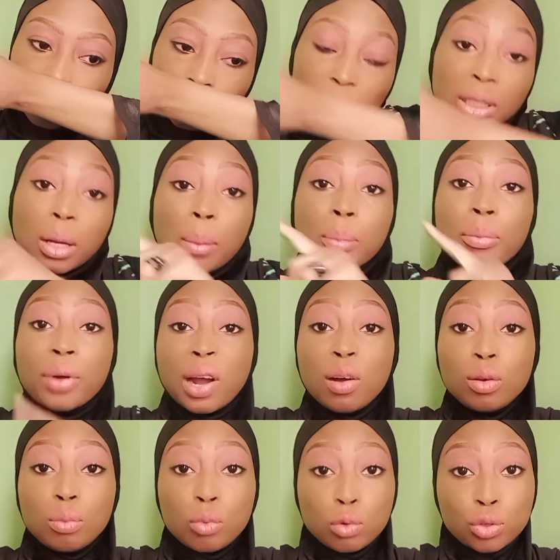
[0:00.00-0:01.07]
Brown
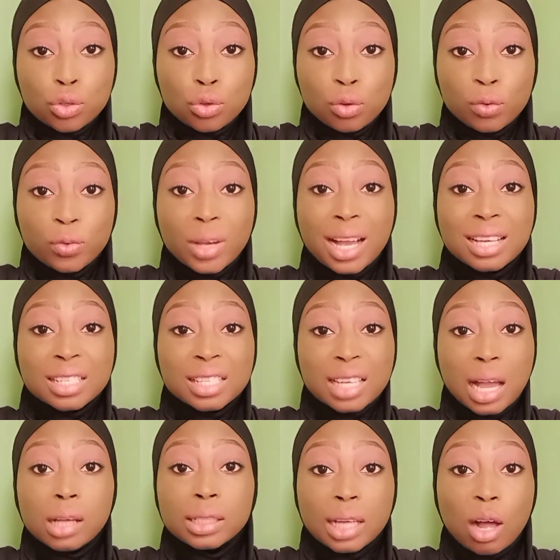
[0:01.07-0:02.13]
Musuf and
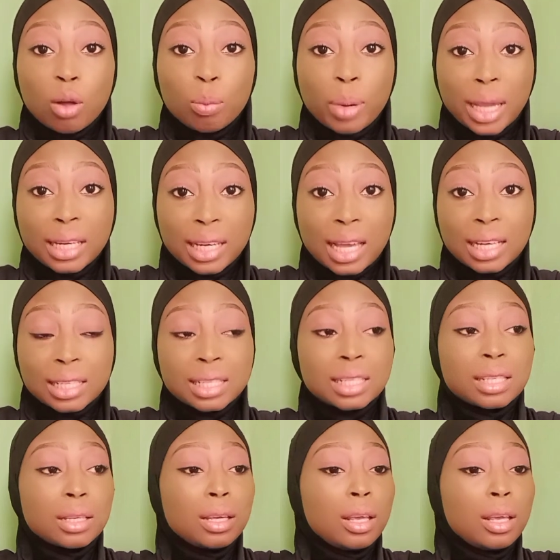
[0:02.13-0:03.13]
Scandal by Night.